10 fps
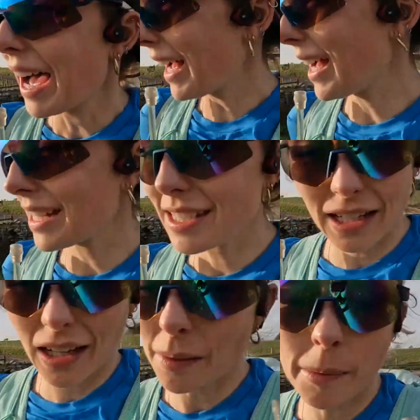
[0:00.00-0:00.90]
and
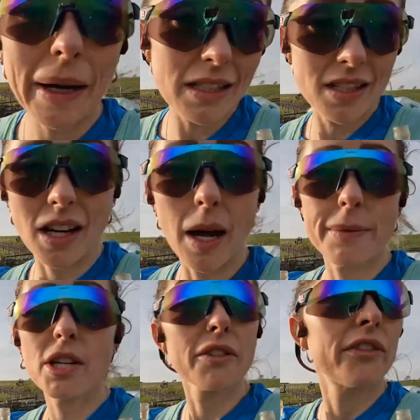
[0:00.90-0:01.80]
I'm about to start
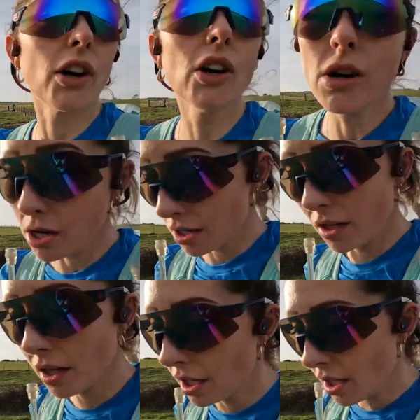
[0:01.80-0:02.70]
episode 4
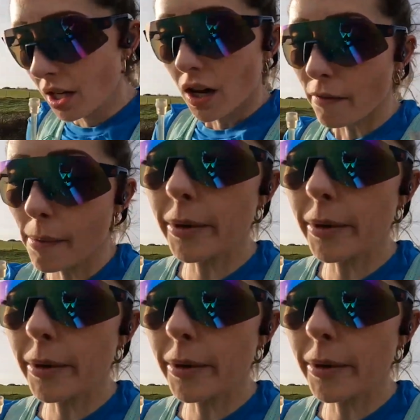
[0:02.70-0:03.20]
of a